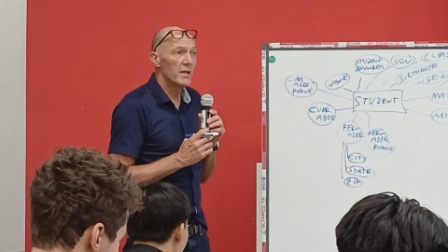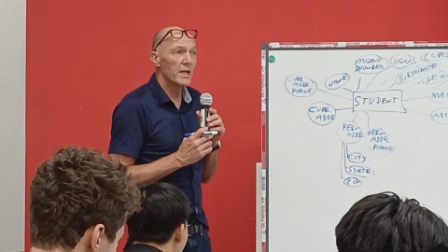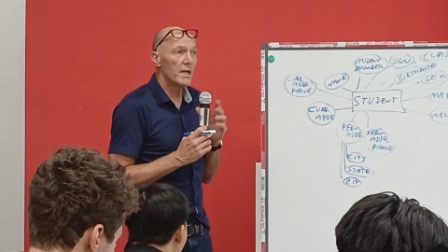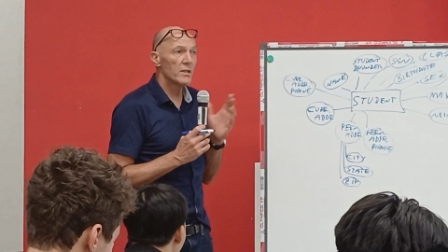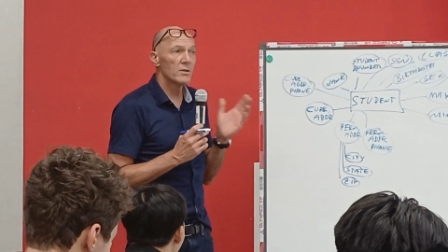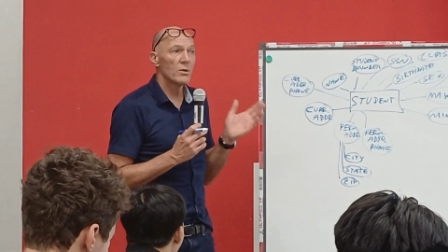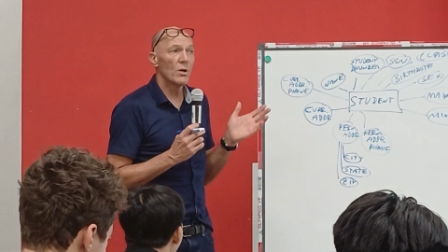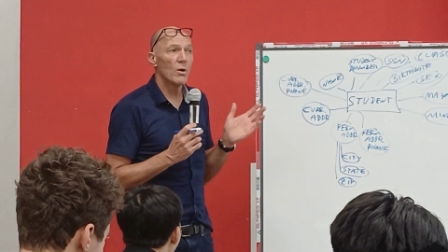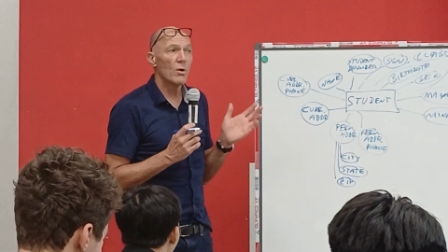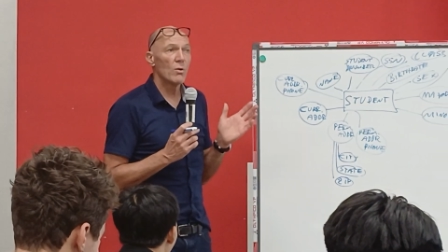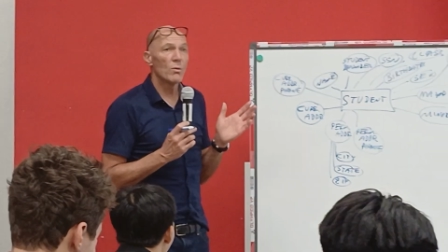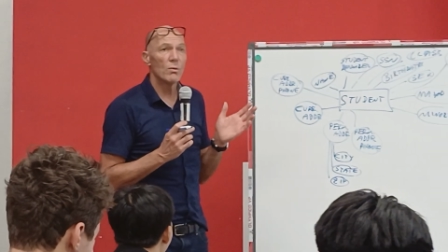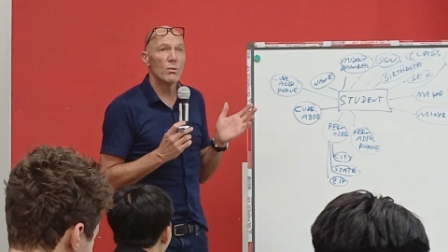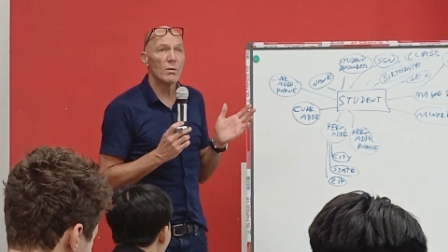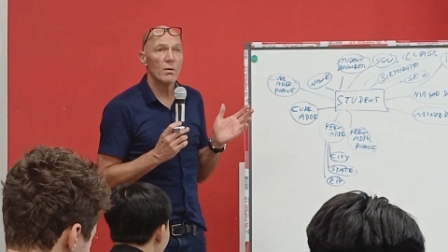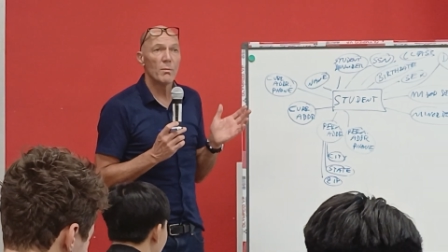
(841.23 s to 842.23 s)
there's
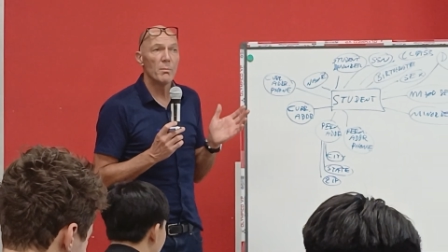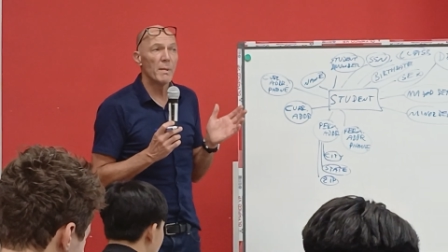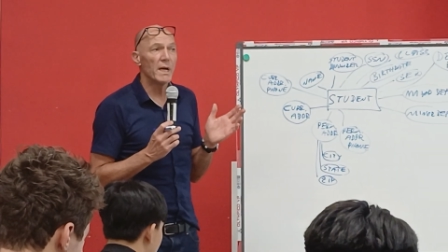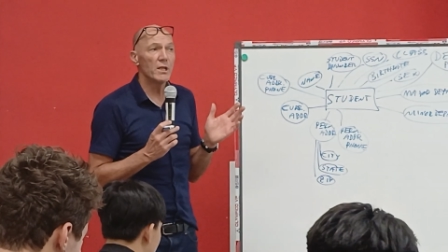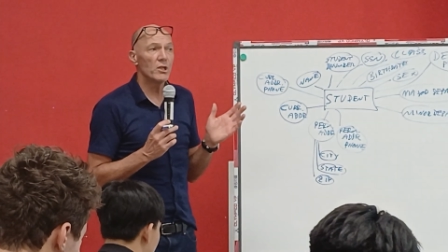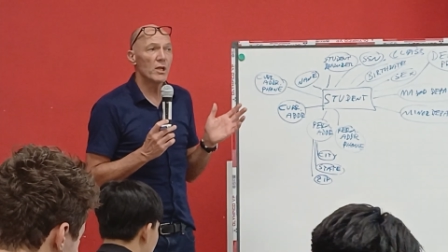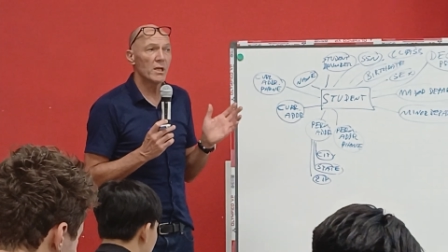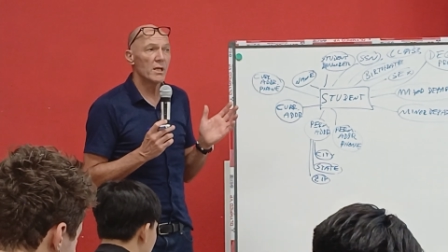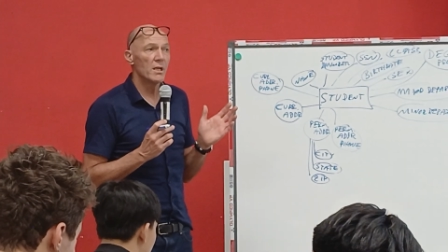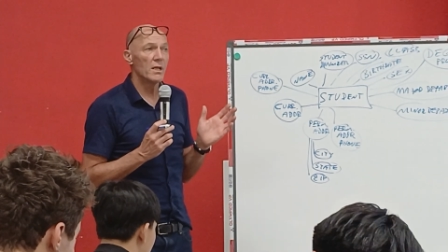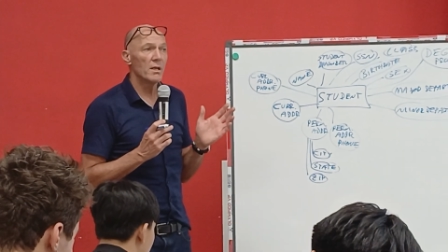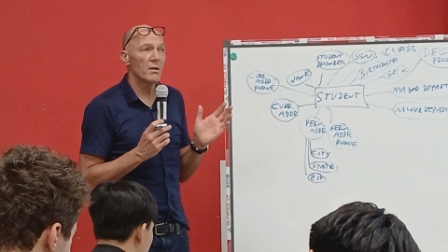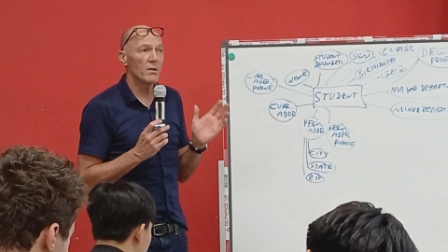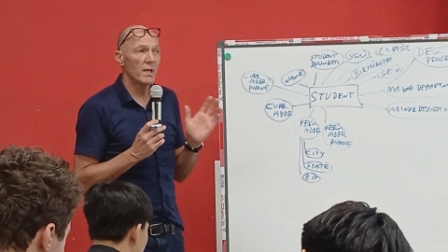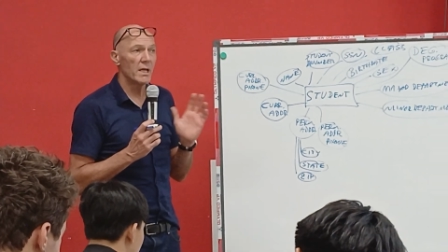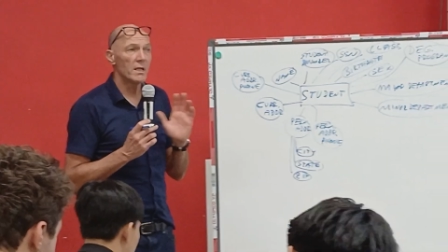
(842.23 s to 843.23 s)
no magic
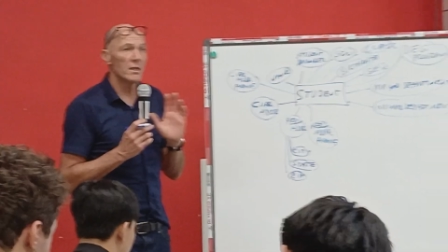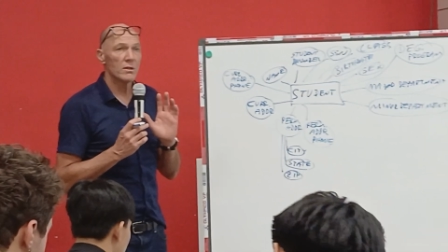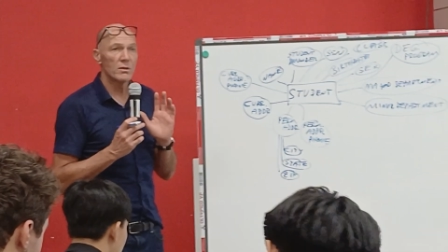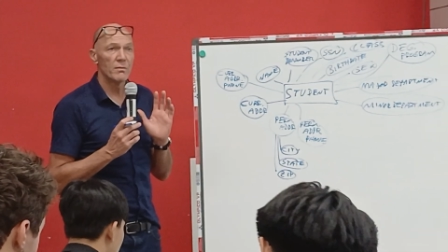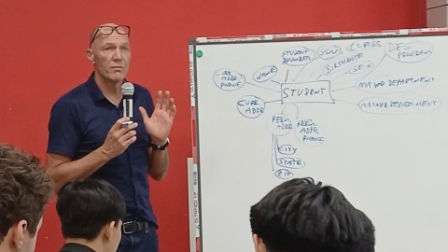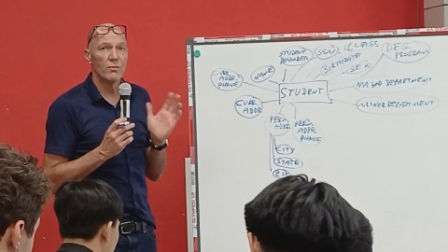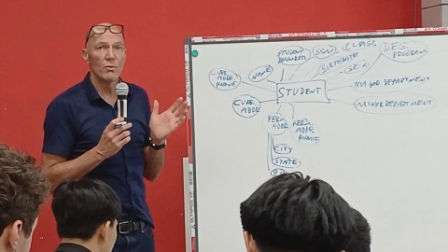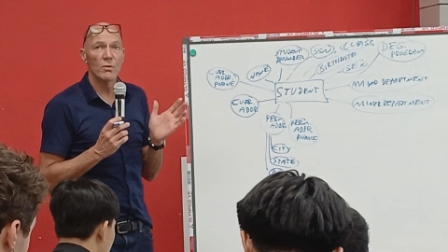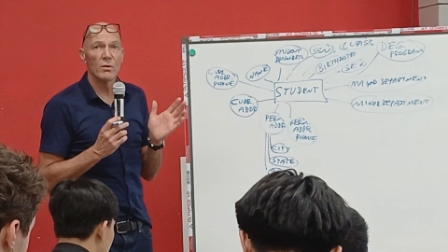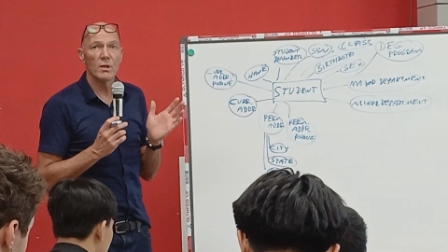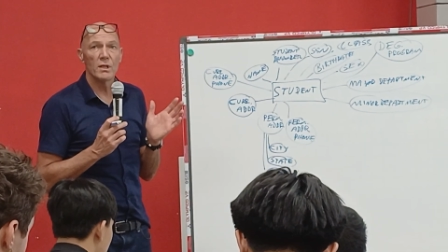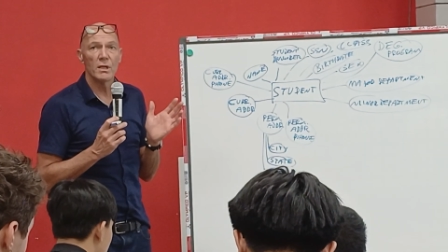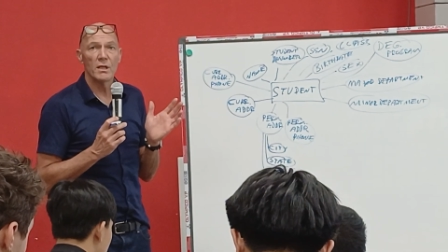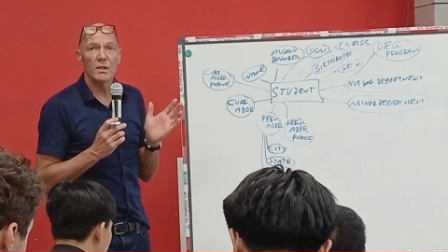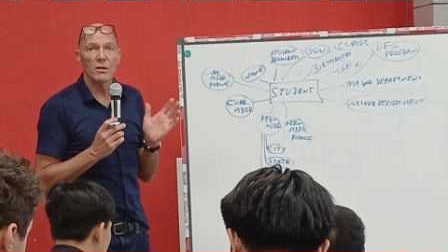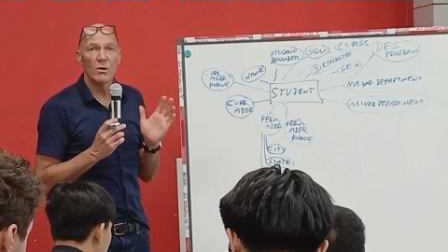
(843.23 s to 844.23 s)
here. That is a
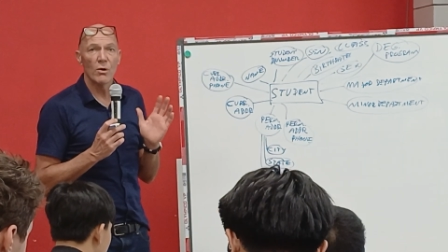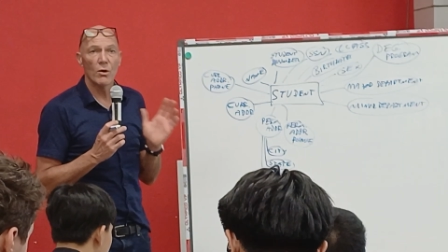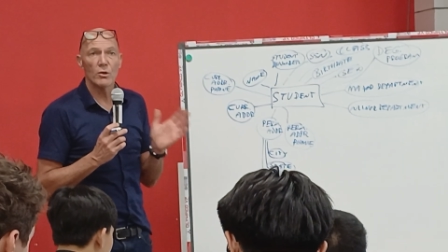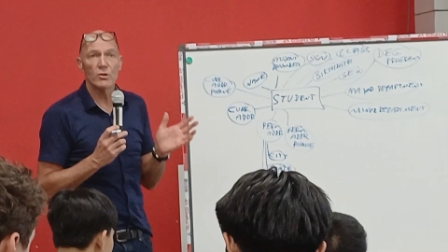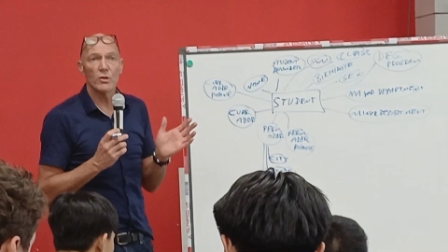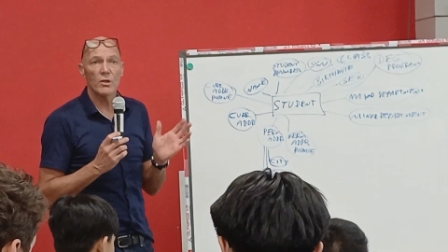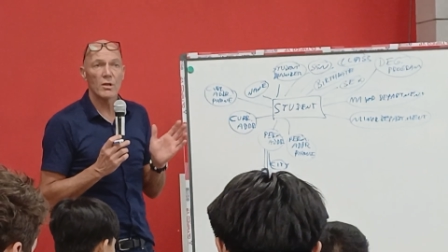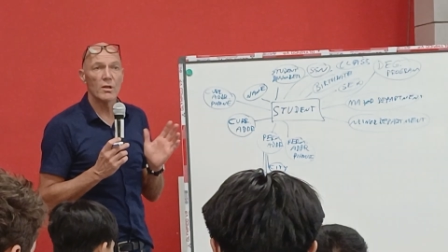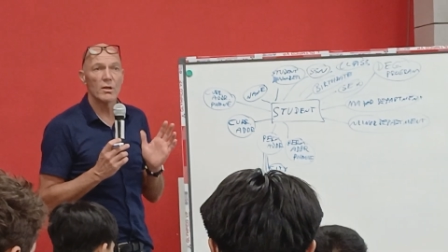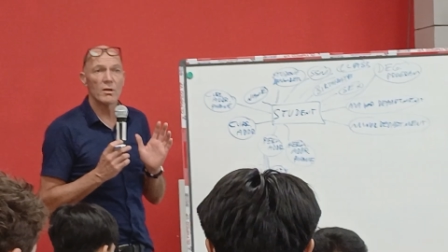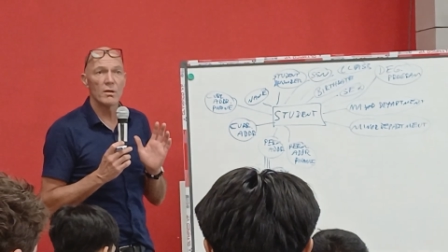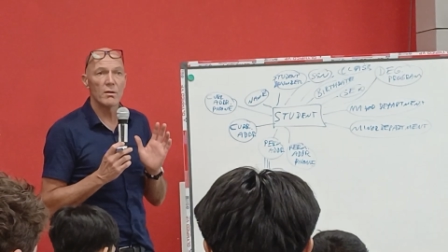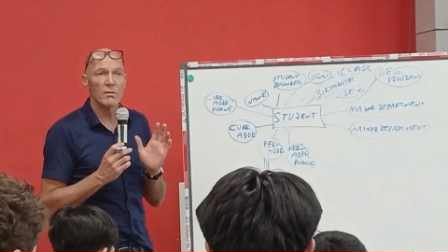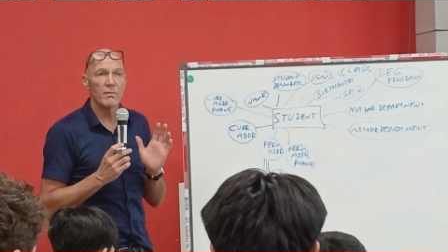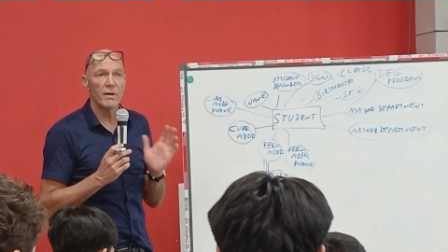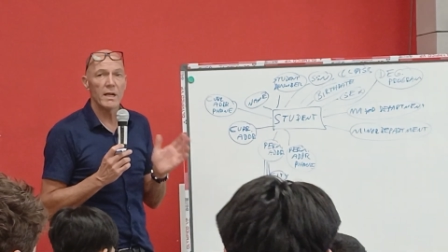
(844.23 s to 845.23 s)
fully
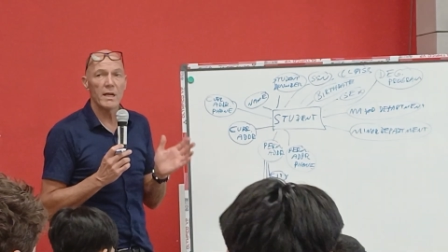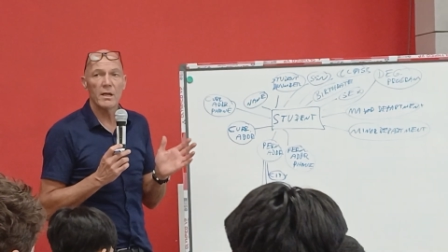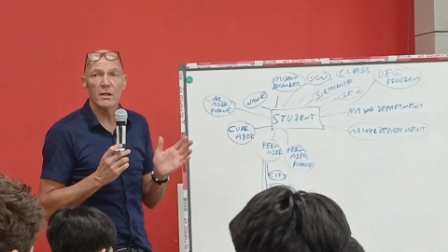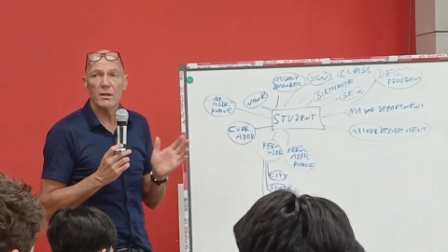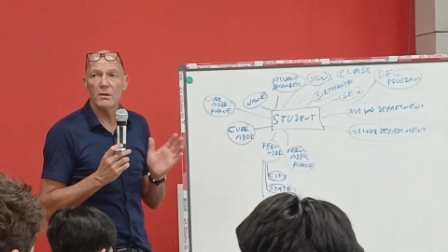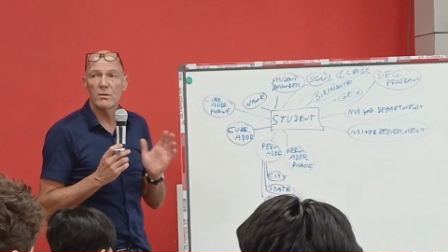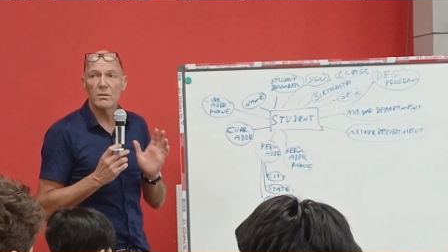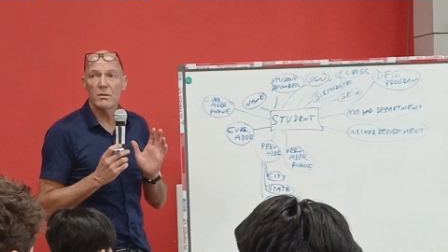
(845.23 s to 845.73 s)
logical, valid